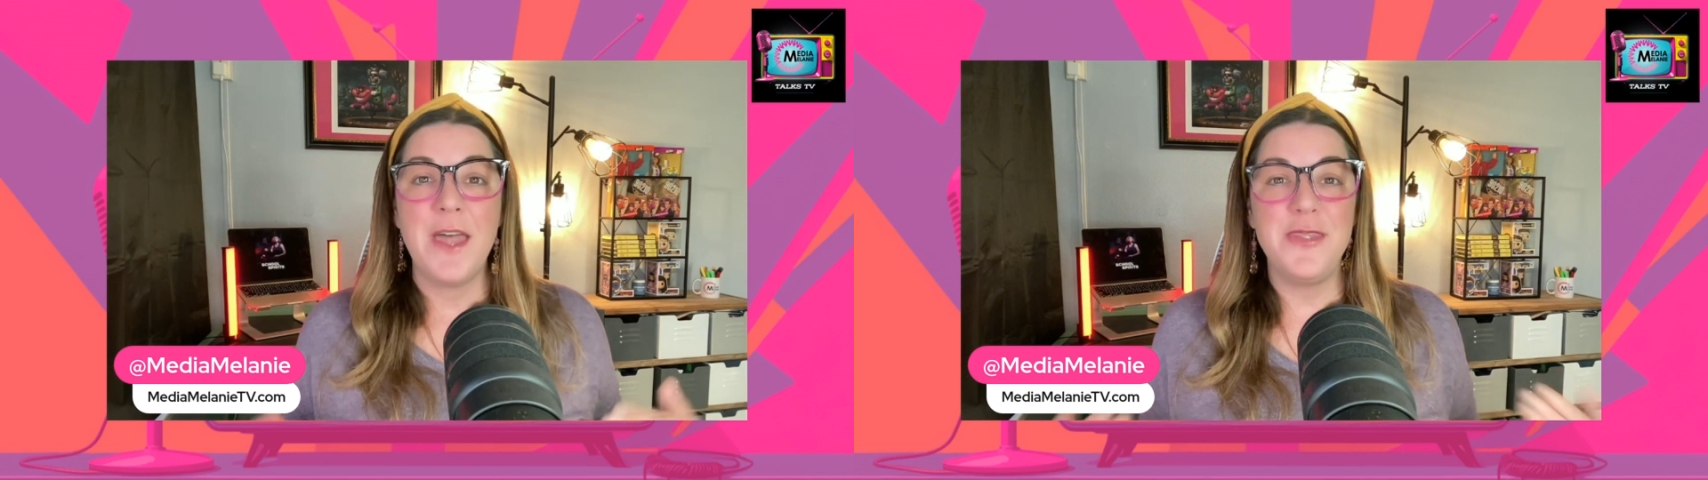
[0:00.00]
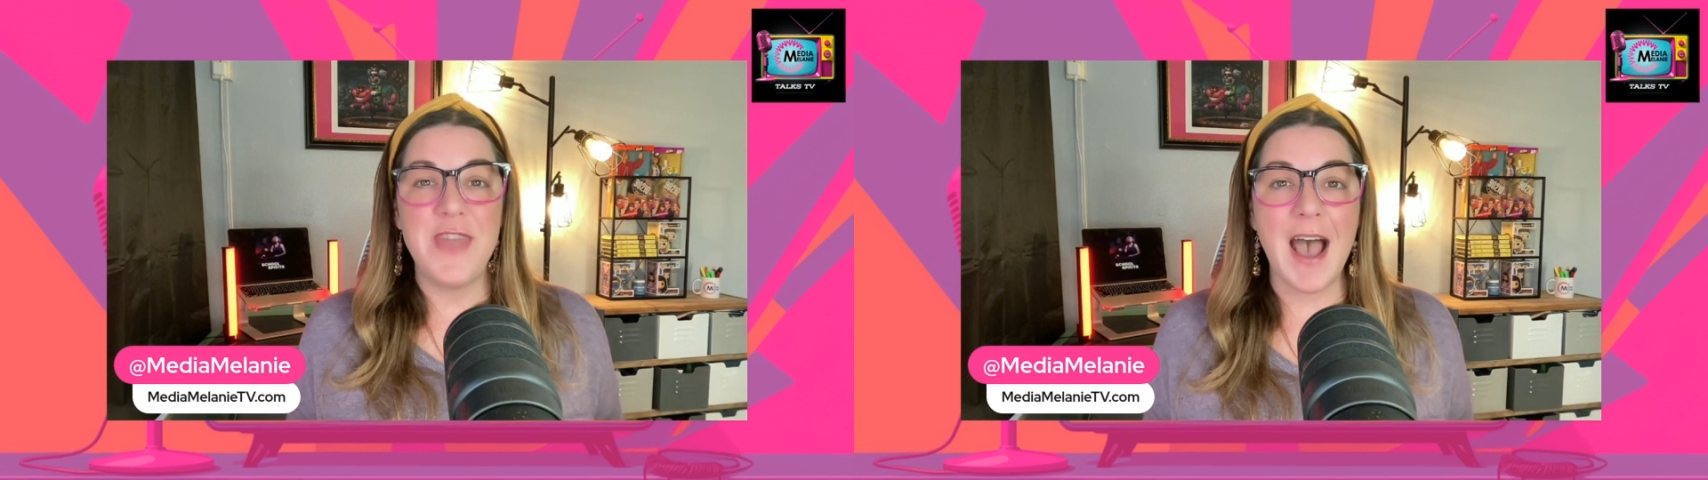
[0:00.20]

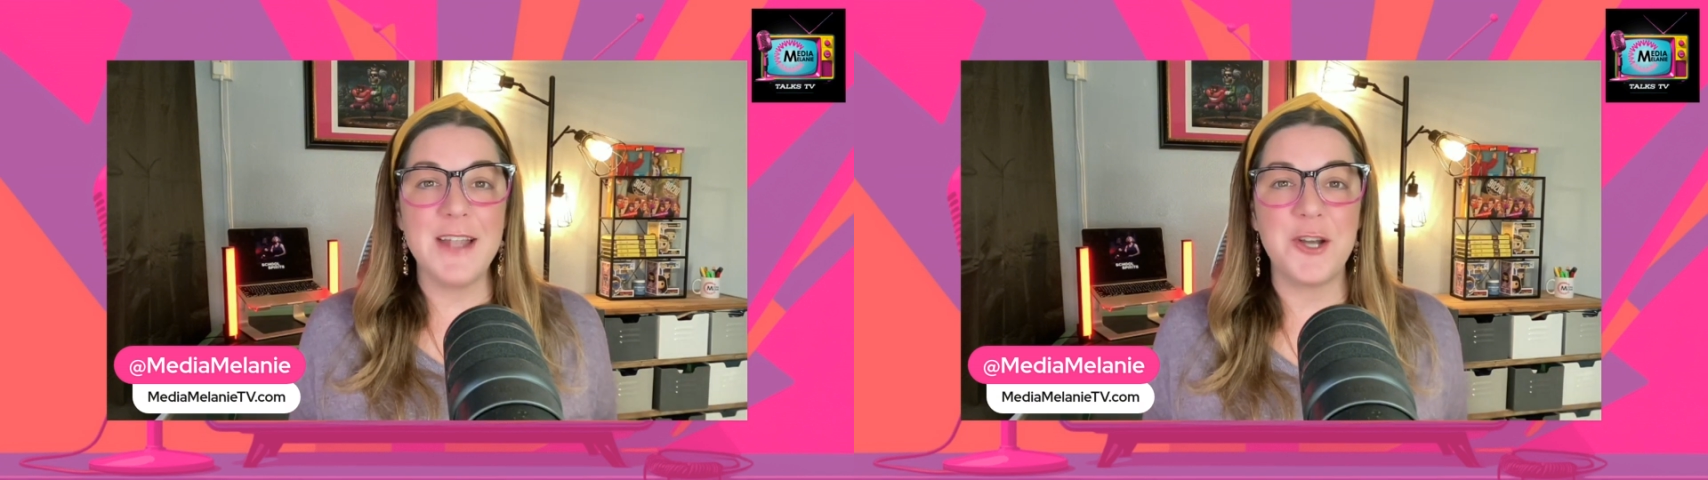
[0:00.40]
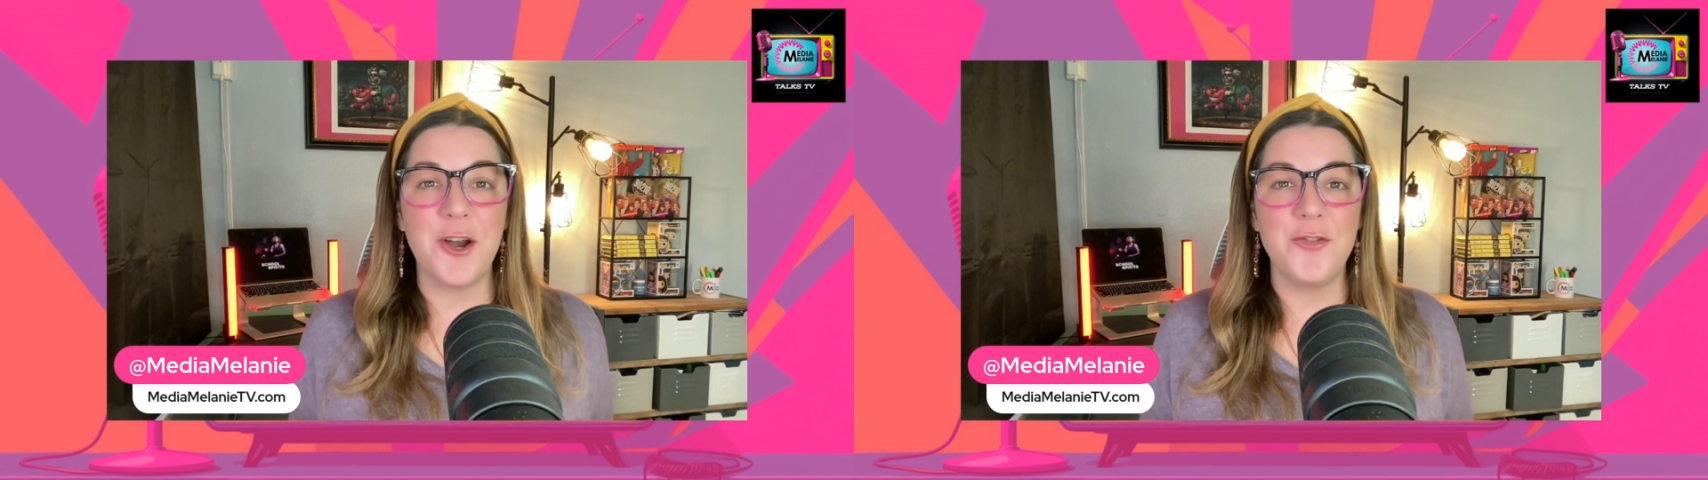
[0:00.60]

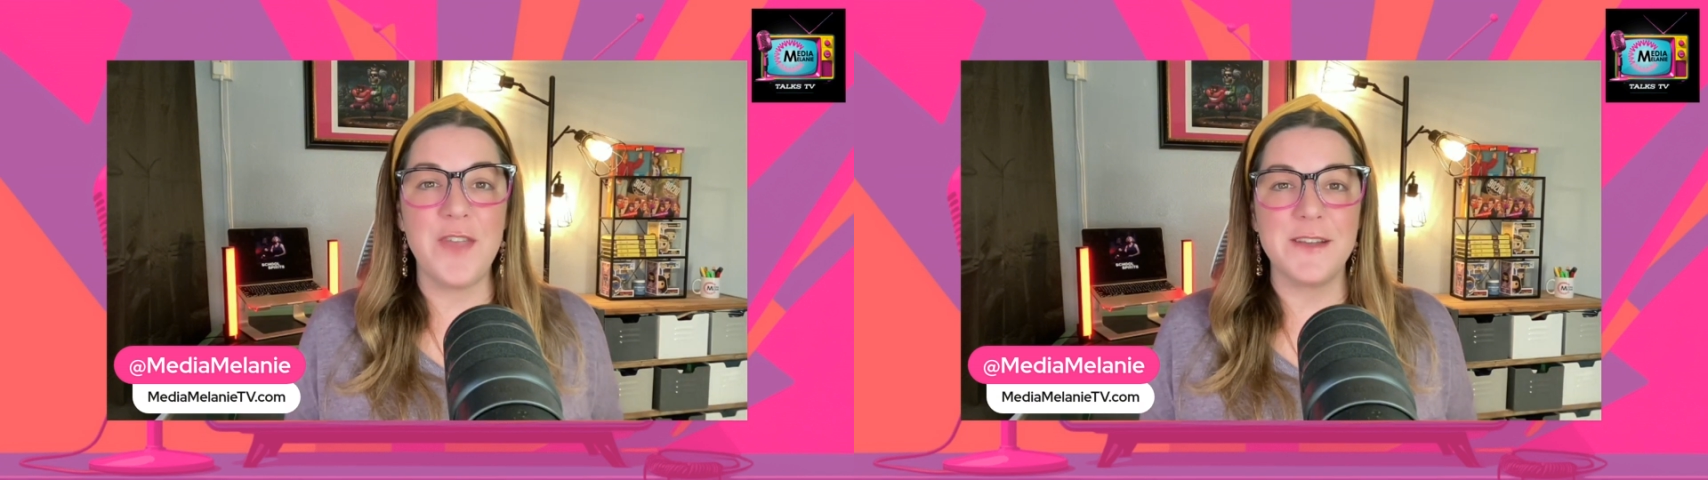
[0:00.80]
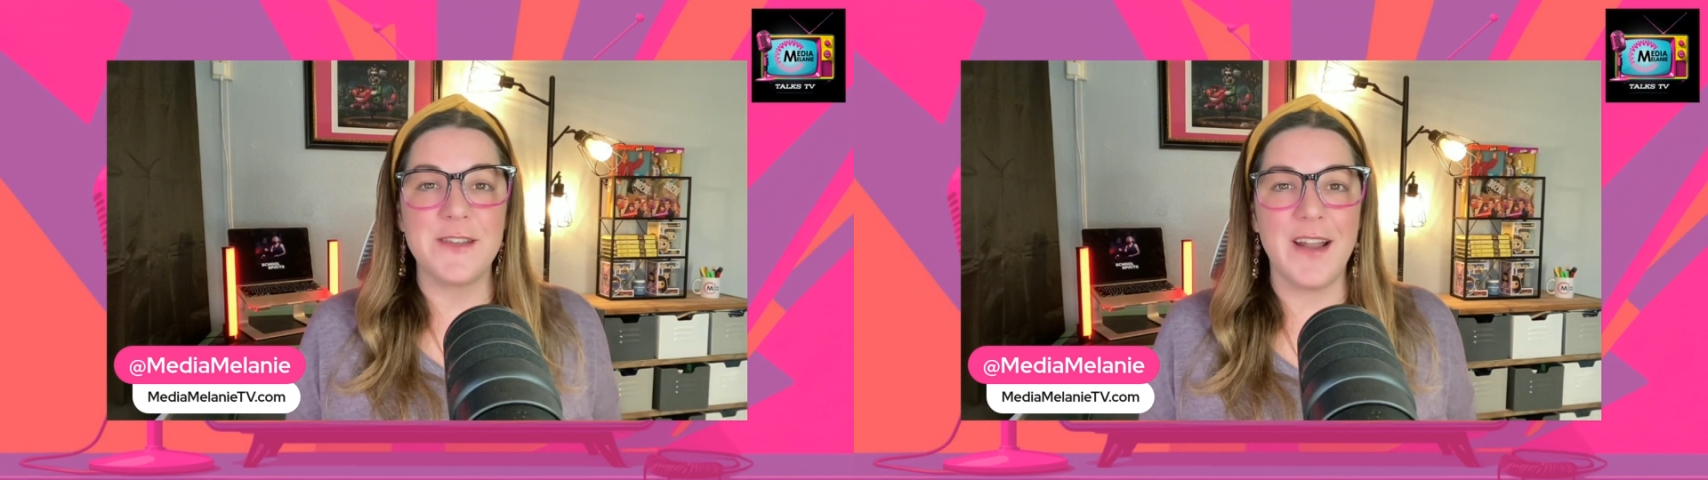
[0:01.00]
That turned
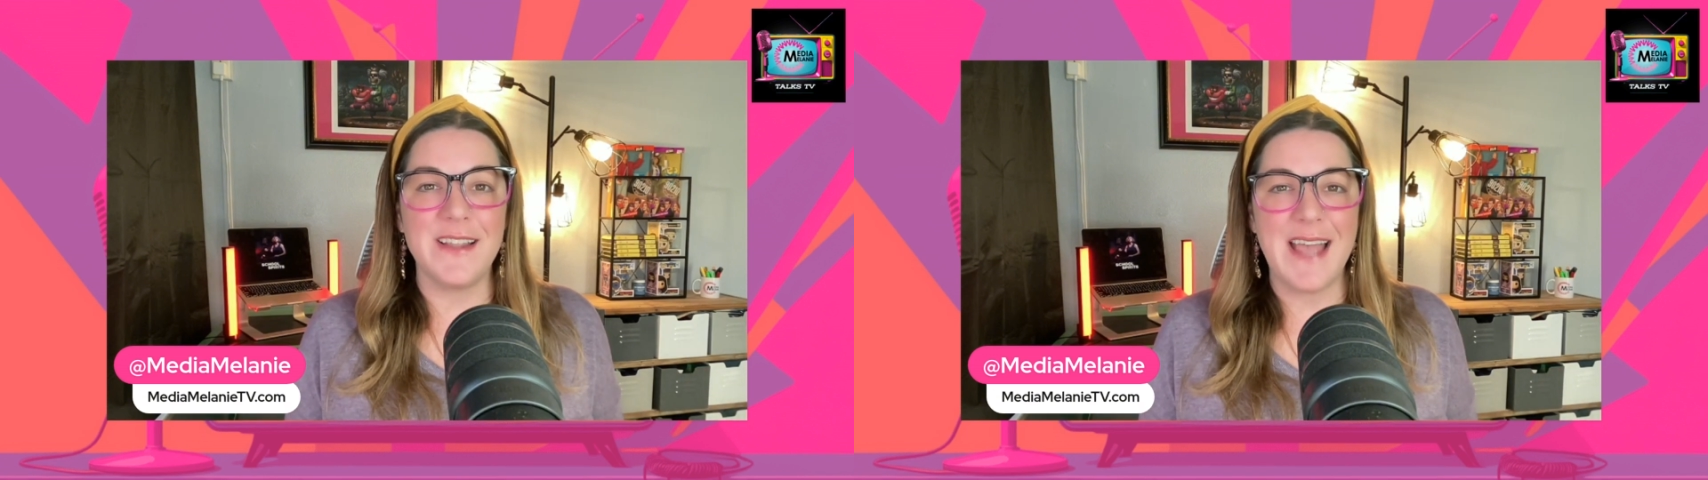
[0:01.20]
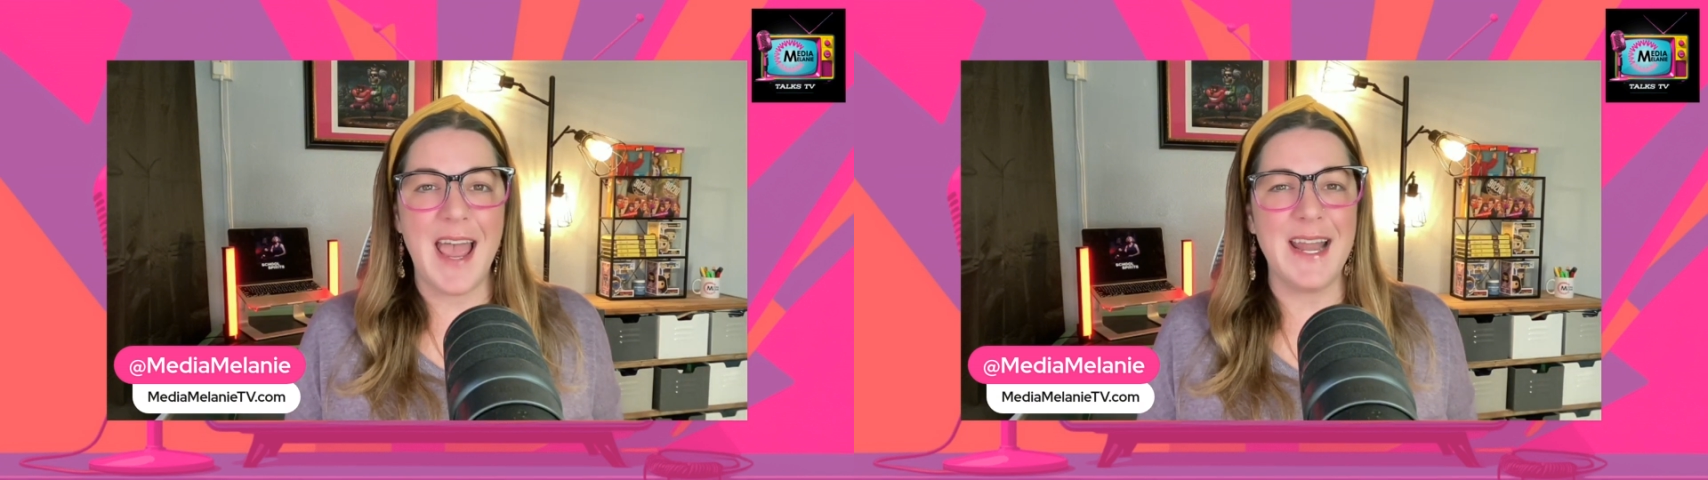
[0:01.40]
things on
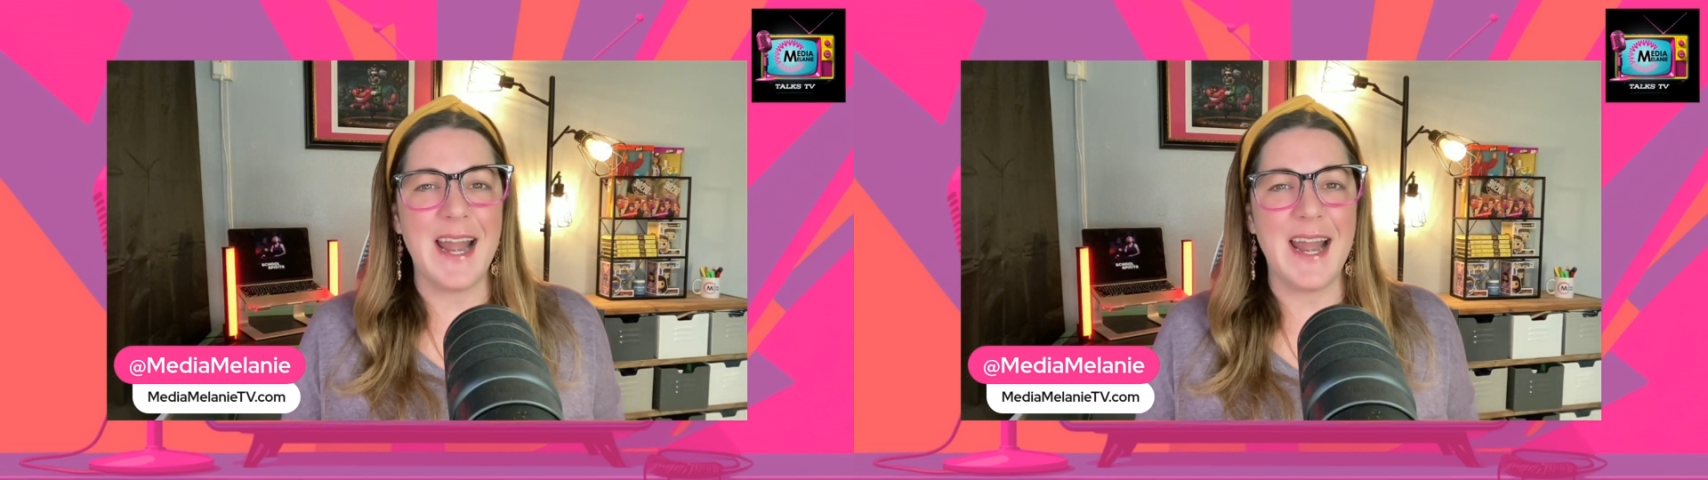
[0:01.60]
its head,